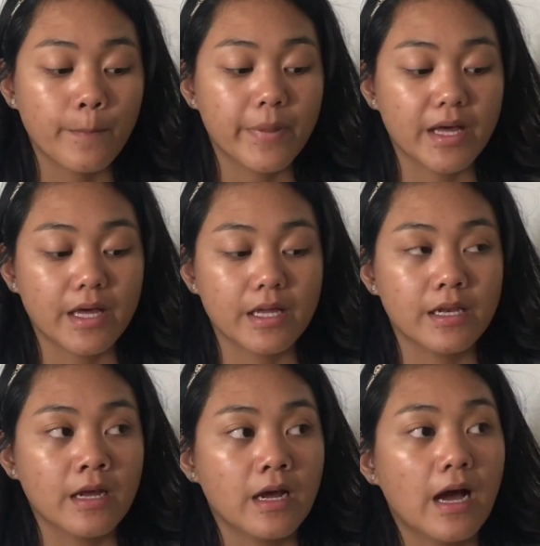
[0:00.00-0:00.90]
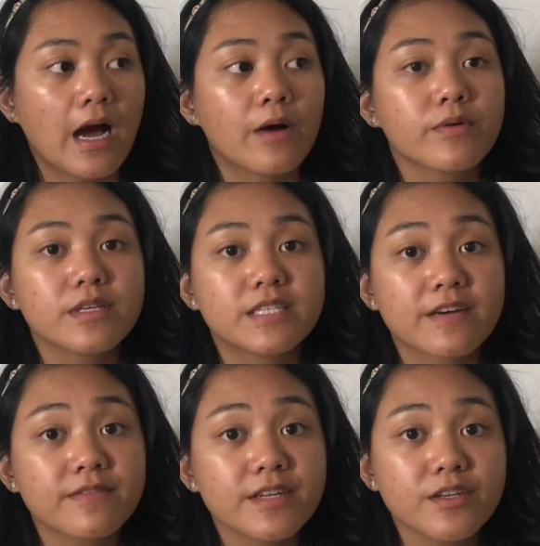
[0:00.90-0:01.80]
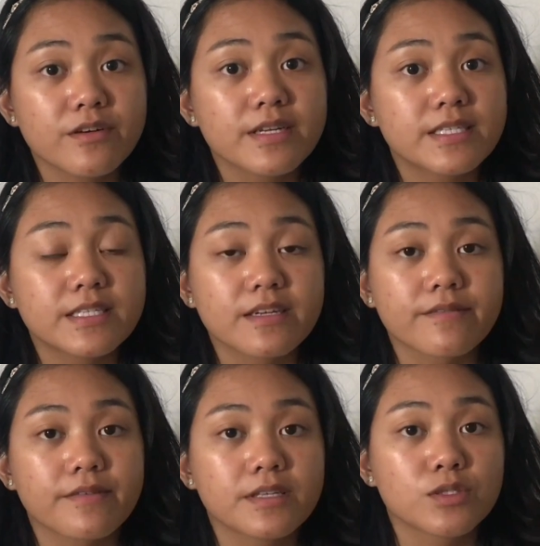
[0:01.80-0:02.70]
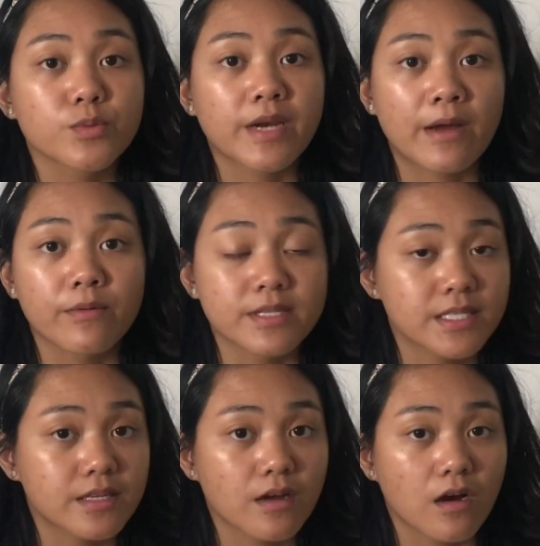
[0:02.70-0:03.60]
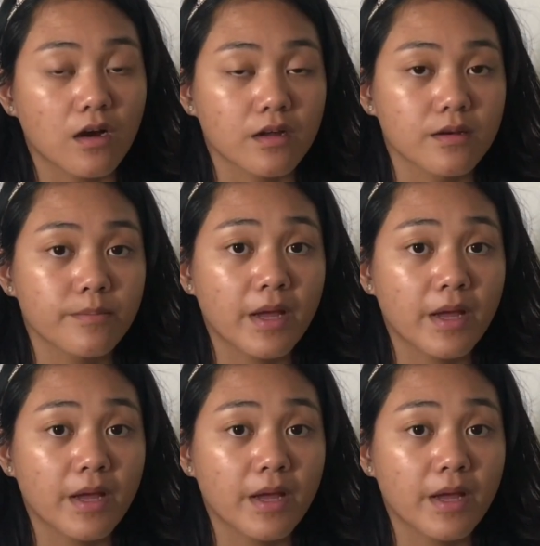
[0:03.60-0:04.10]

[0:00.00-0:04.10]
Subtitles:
but I would definitely notice a difference when I wasn't on